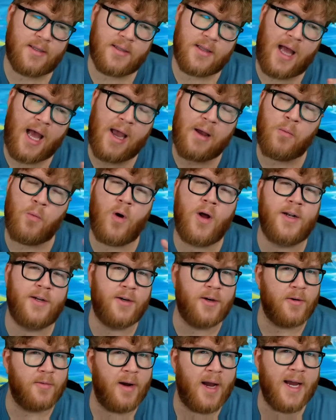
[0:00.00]
I
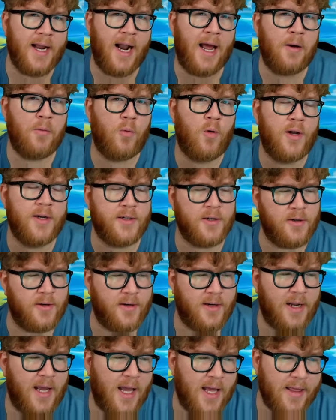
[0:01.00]

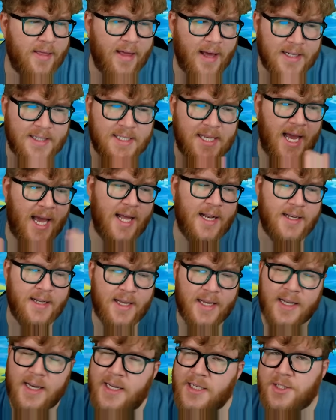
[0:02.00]
wondered. That said,
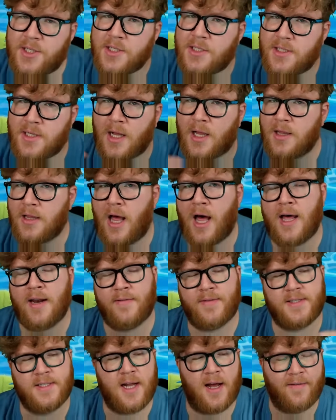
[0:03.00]
it is just a lot
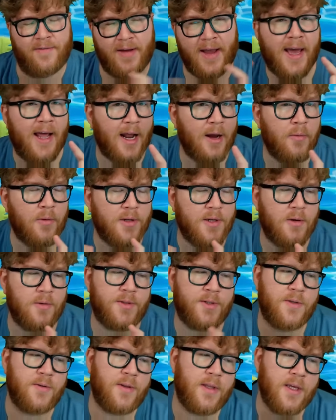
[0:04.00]
of stuff. And I will
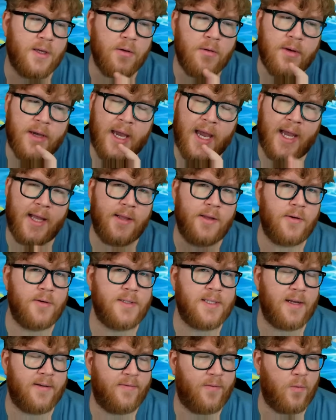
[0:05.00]
note too that you can
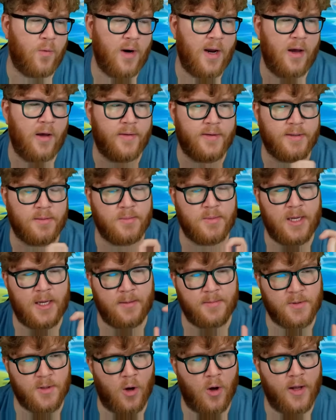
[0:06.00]
use that 4 health
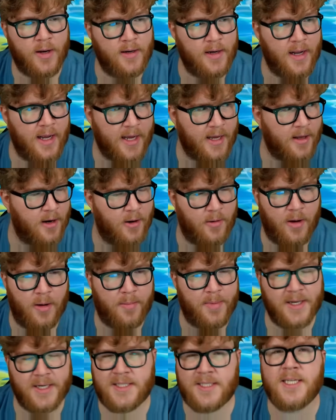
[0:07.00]
sometimes on a
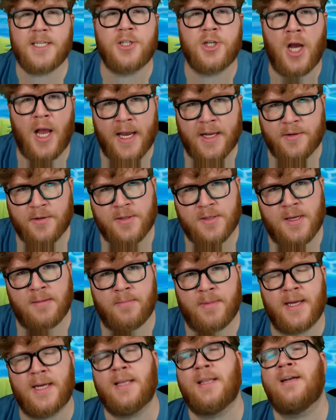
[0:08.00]
big sea giant or
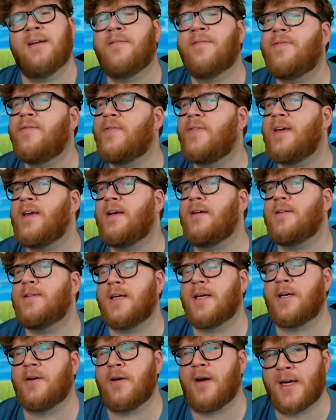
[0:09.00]
something, and then it feels
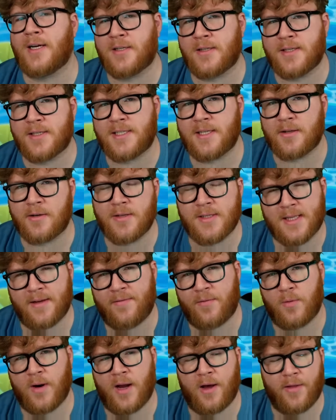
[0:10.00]
like you're actually still using that
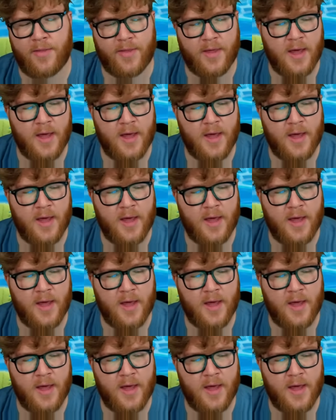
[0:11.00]
4 health